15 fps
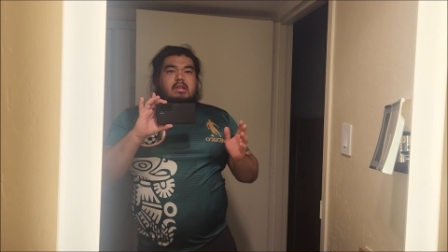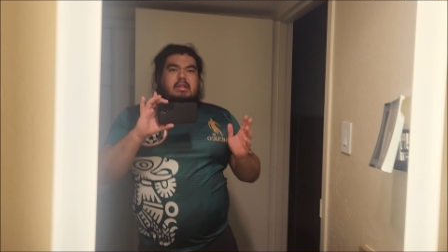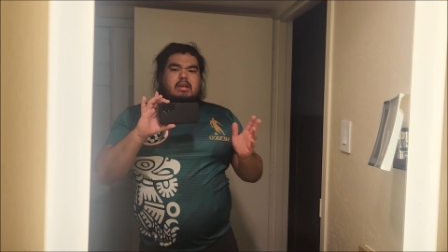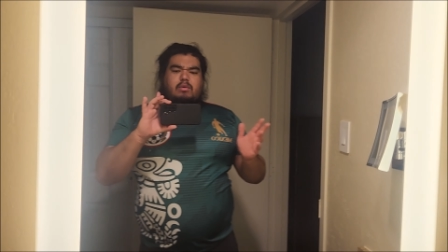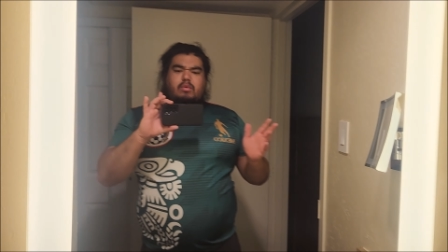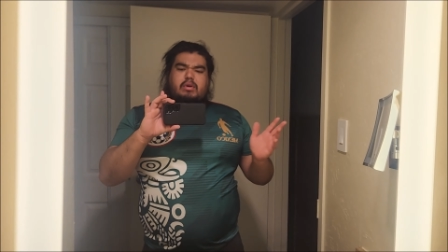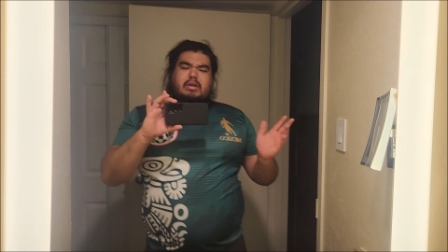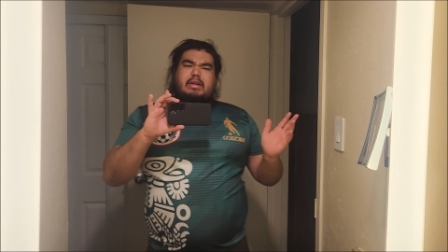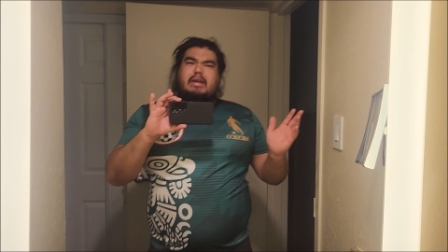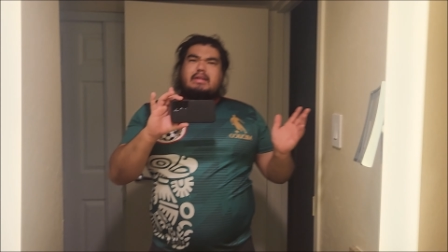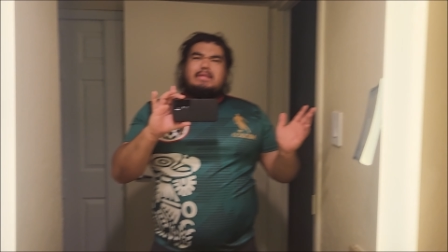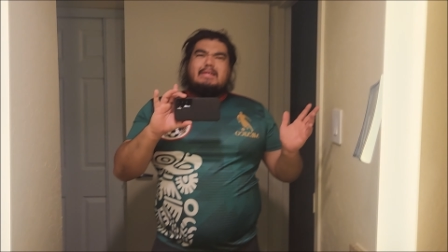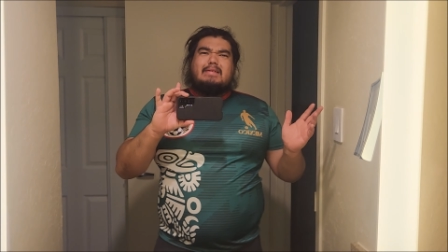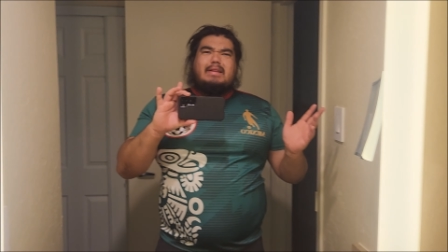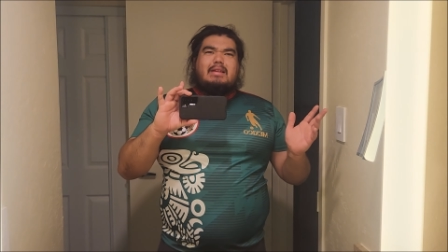I think we're gonna
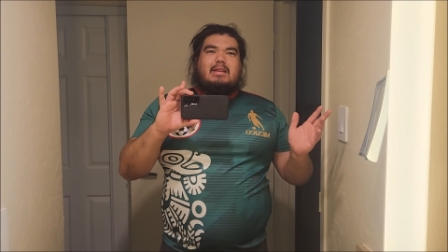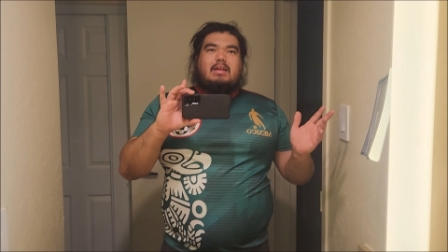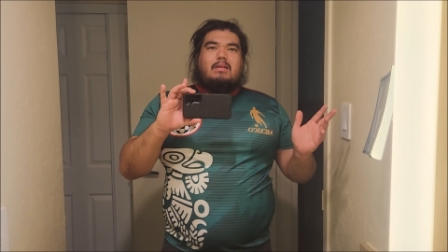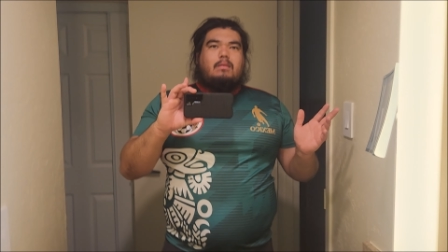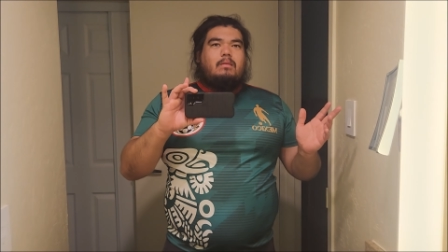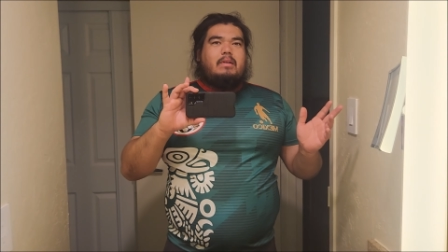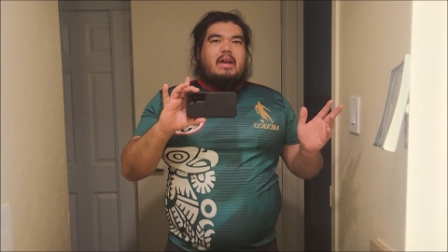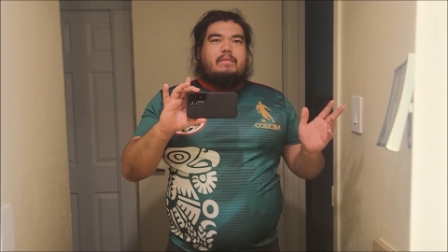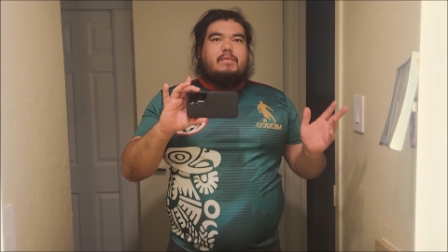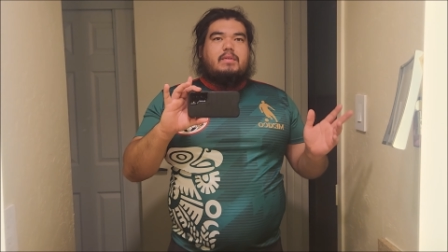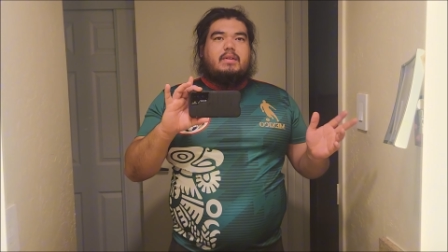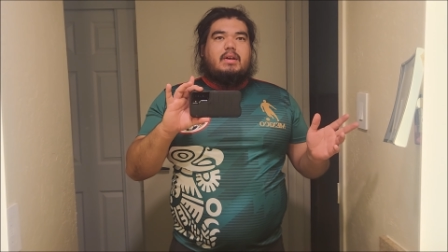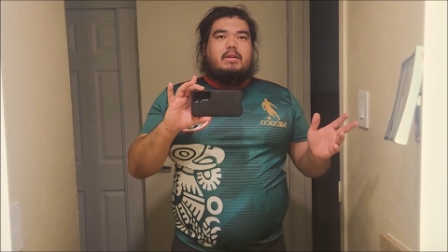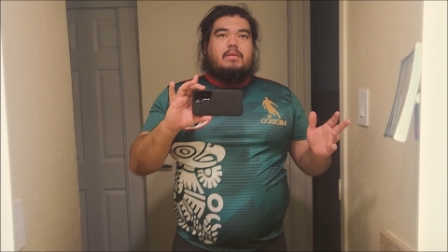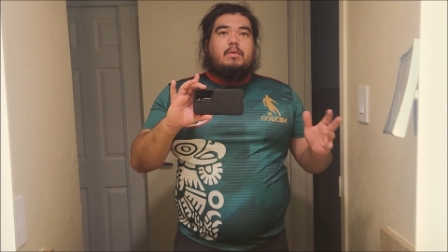head to Glendale after
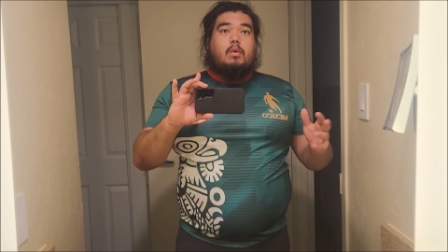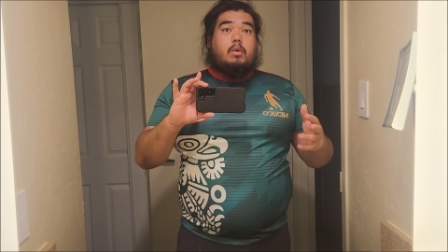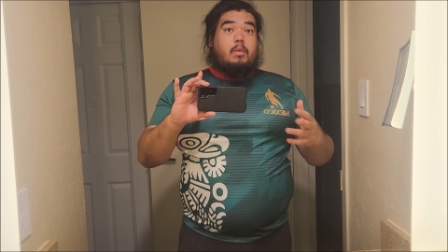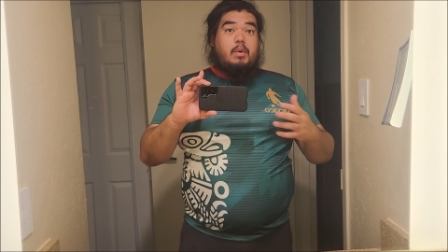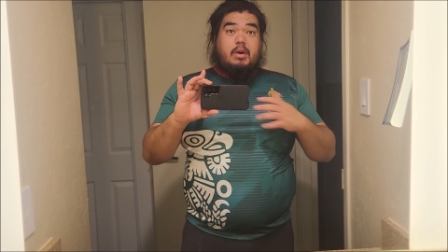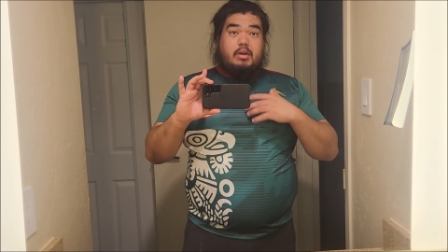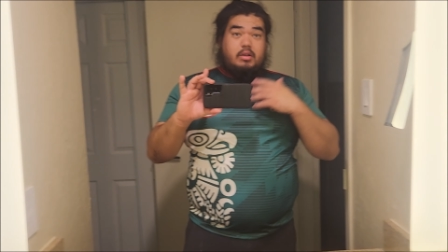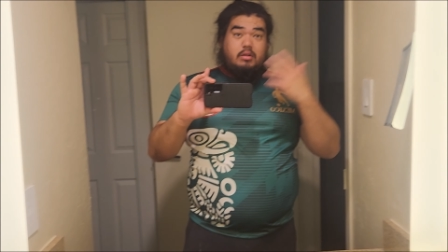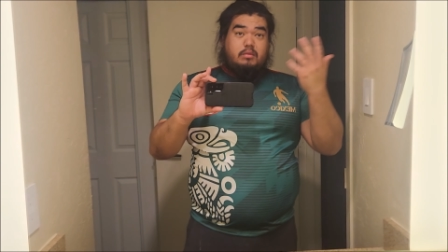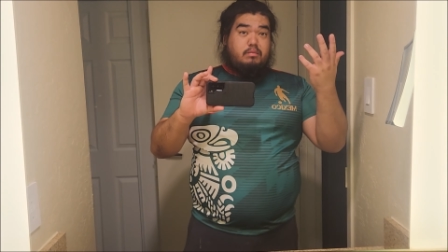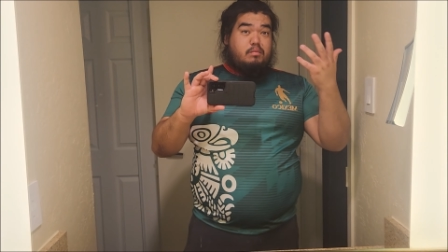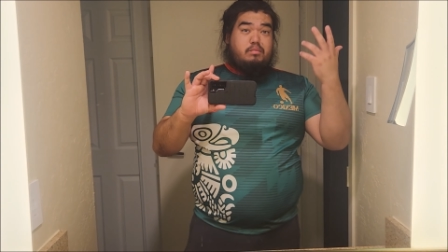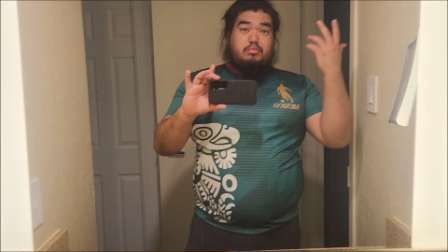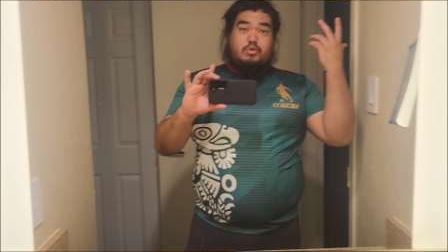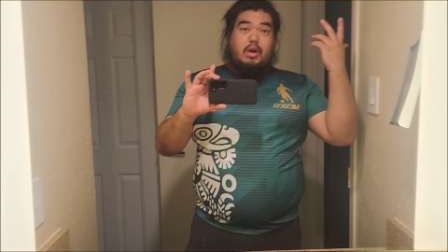that, or we're gonna
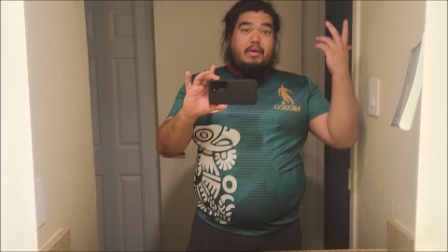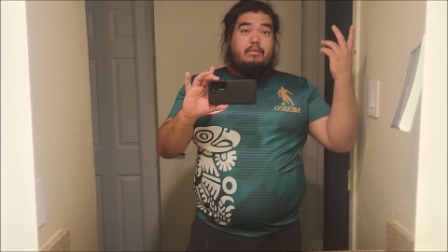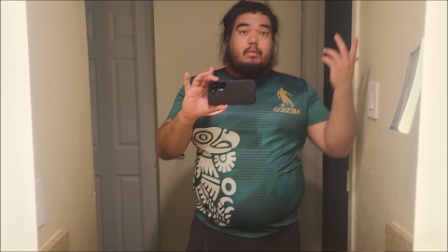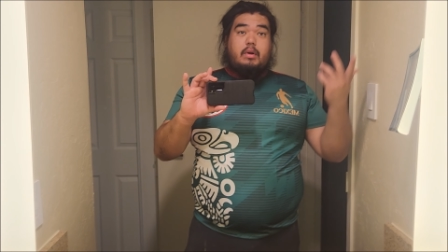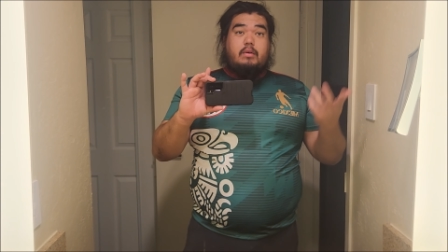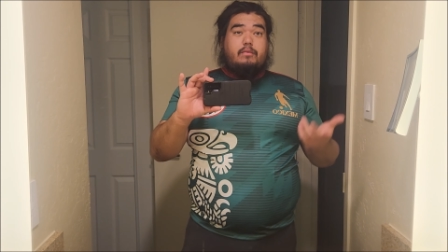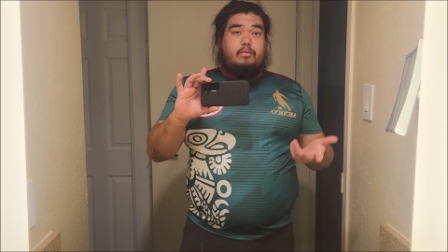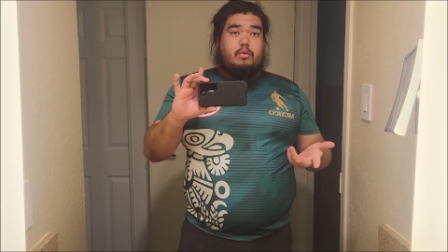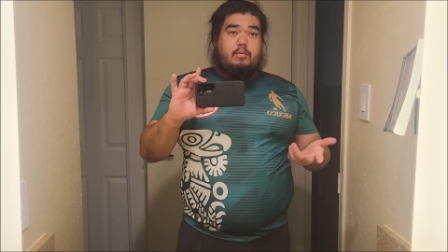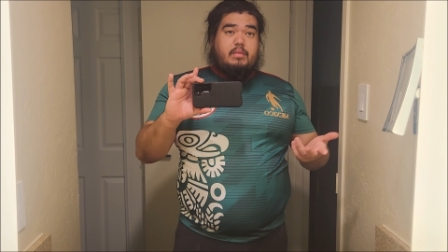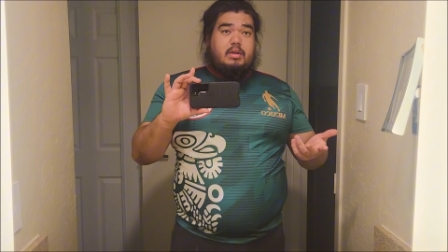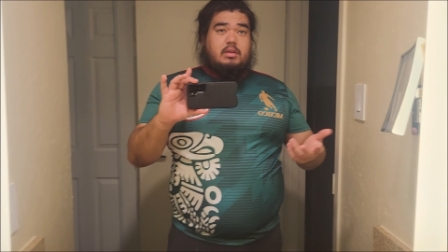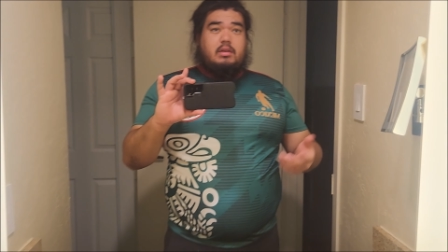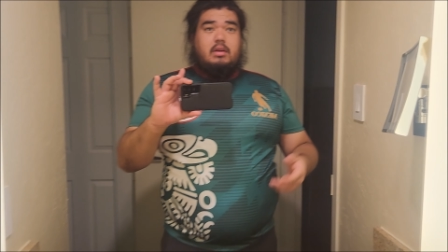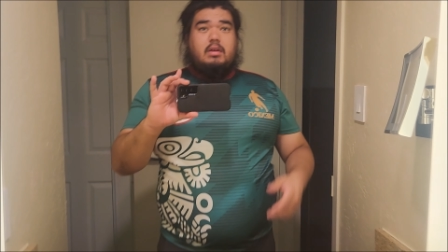drive around for a
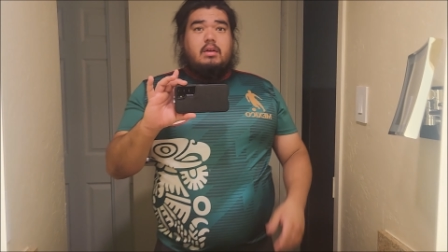bit,